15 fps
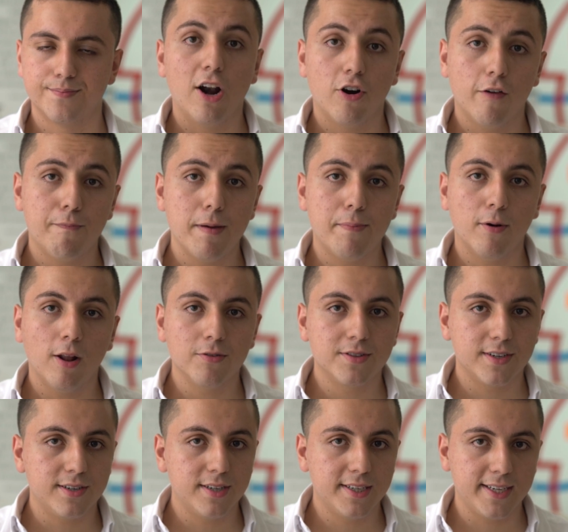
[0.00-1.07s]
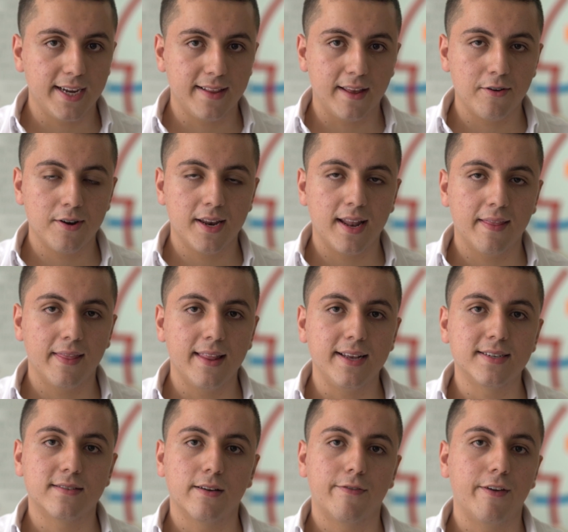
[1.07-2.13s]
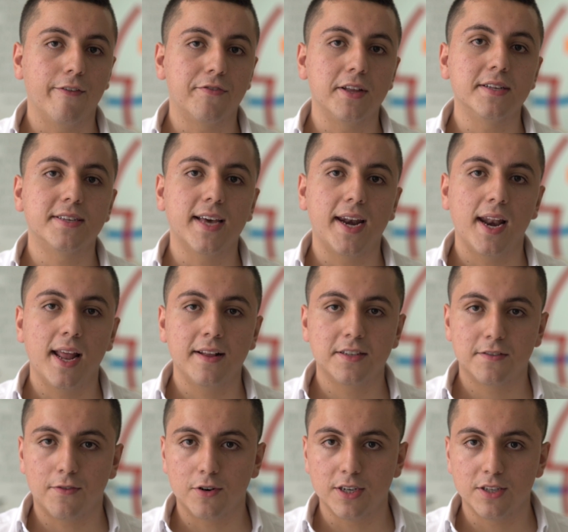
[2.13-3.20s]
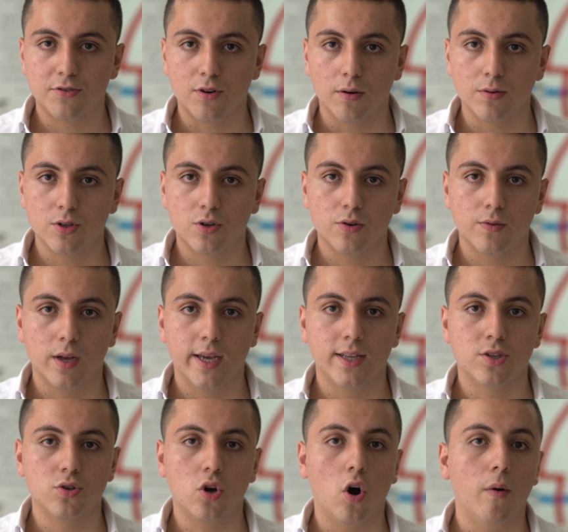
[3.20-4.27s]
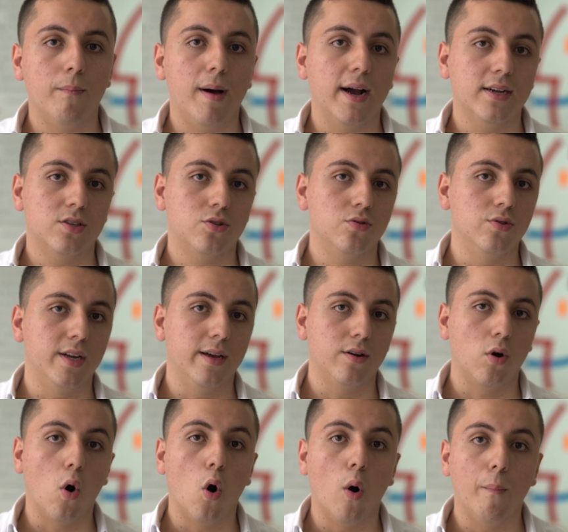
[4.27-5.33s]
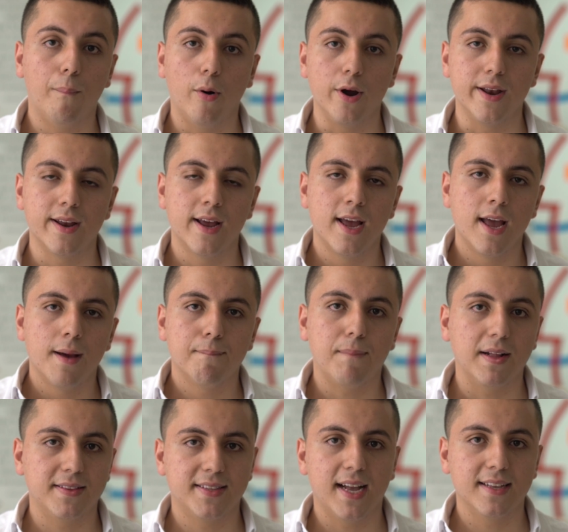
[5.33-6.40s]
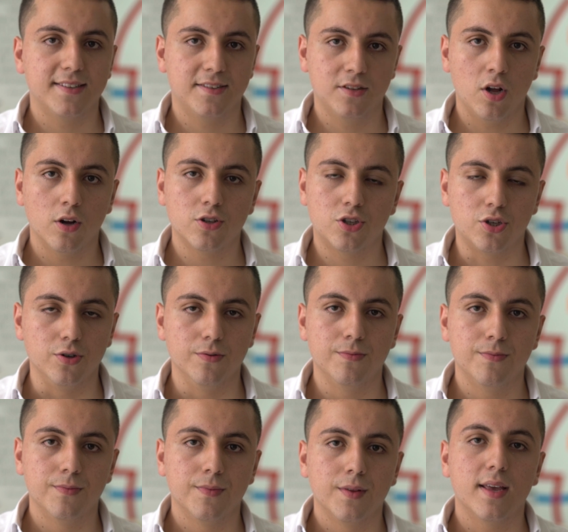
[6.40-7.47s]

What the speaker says: A lot of people out there say that you need at least 15 satellites for the drone to come back to the go home point, but that's not true.